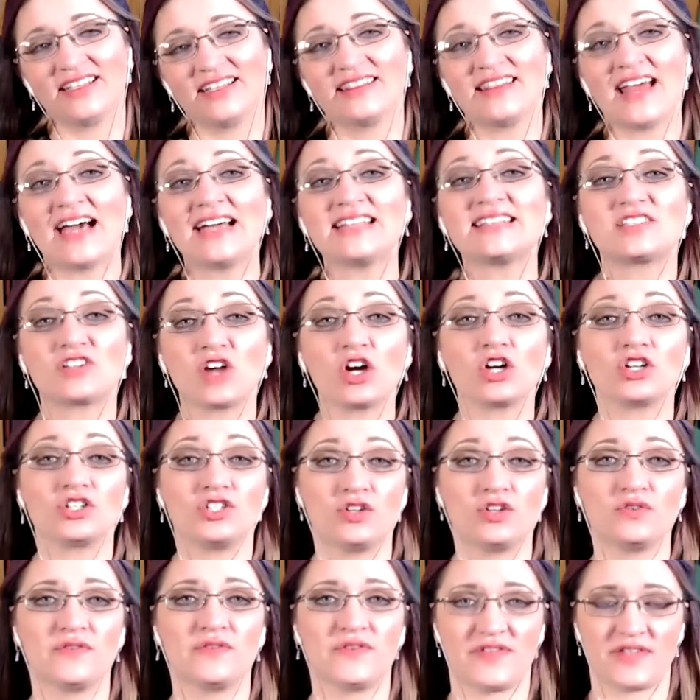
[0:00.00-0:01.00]
That's
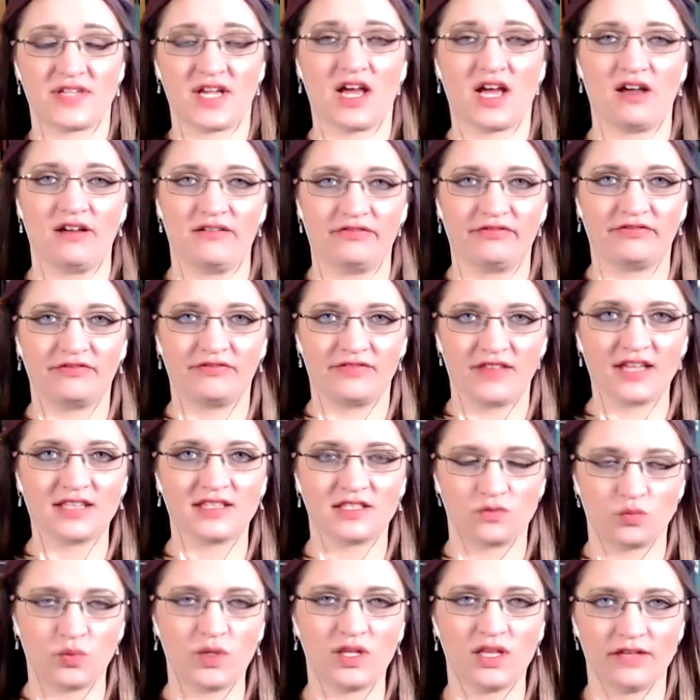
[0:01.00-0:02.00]
cartoon stuff.
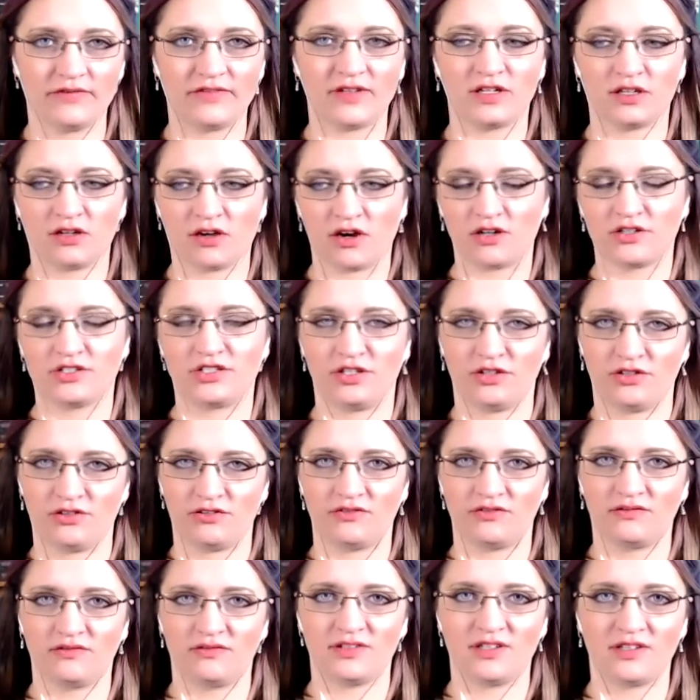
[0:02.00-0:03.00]
We live in a
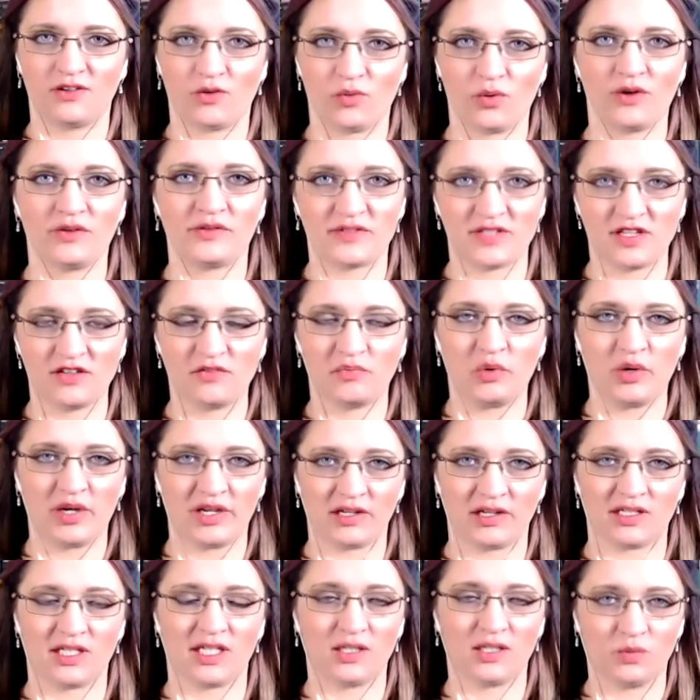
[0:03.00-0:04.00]
cartoon. To quote Steve
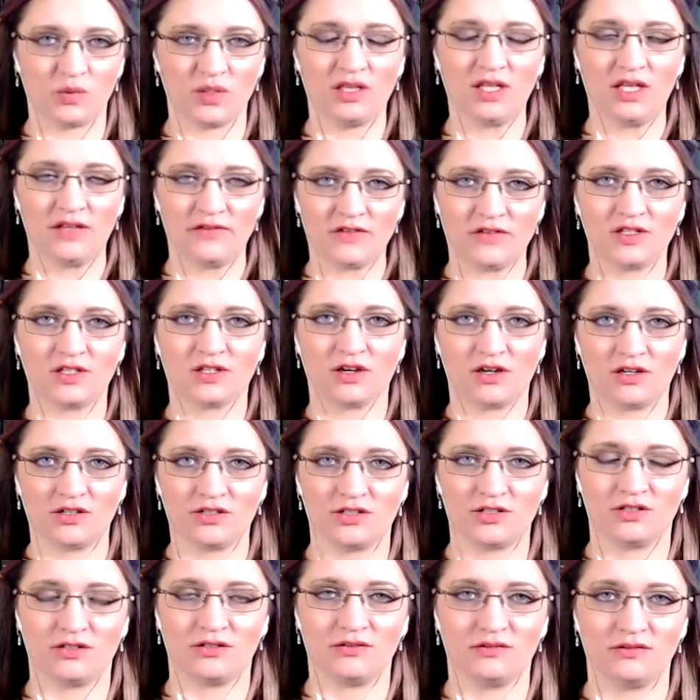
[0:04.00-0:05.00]
Quickenen, we live in a
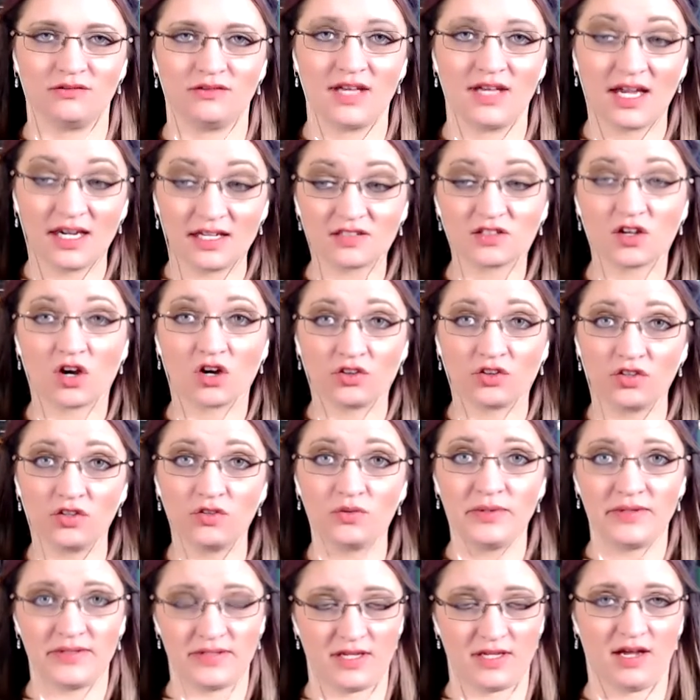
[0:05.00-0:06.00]
cartoon. That is
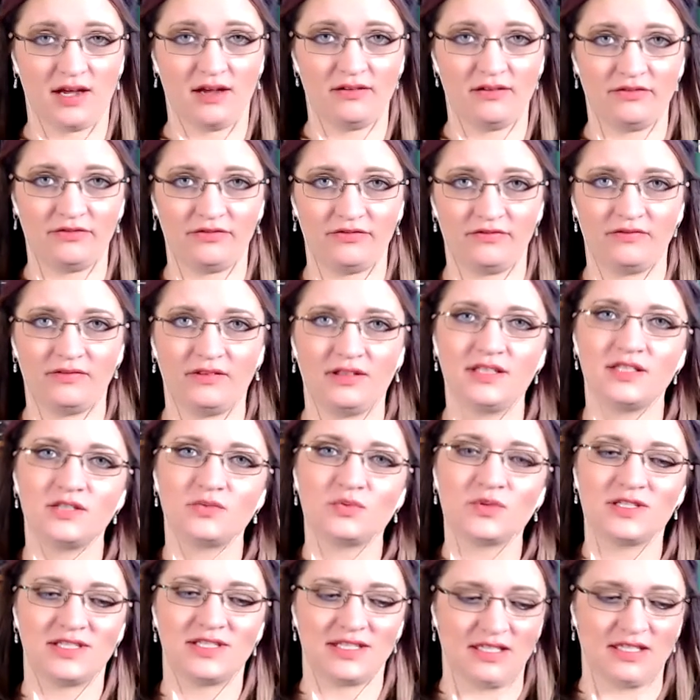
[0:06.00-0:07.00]
cartoon stuff. That's
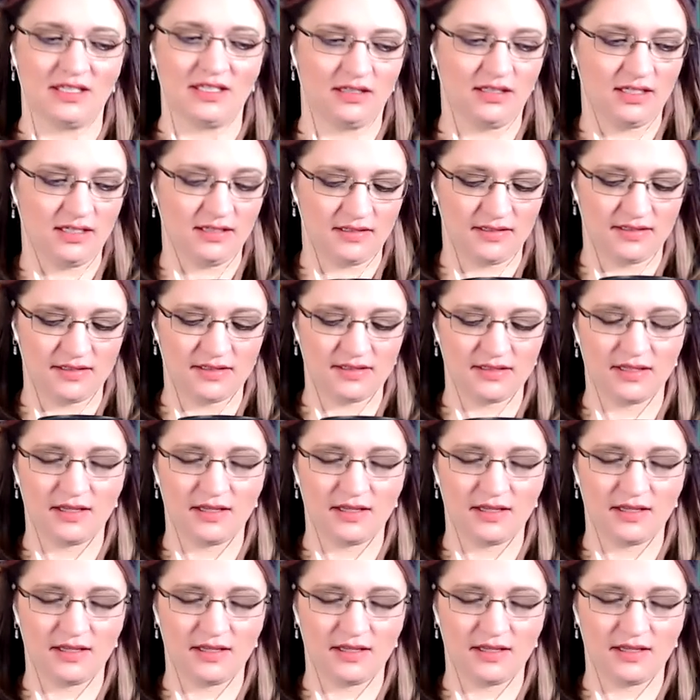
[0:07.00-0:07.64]
ridiculous.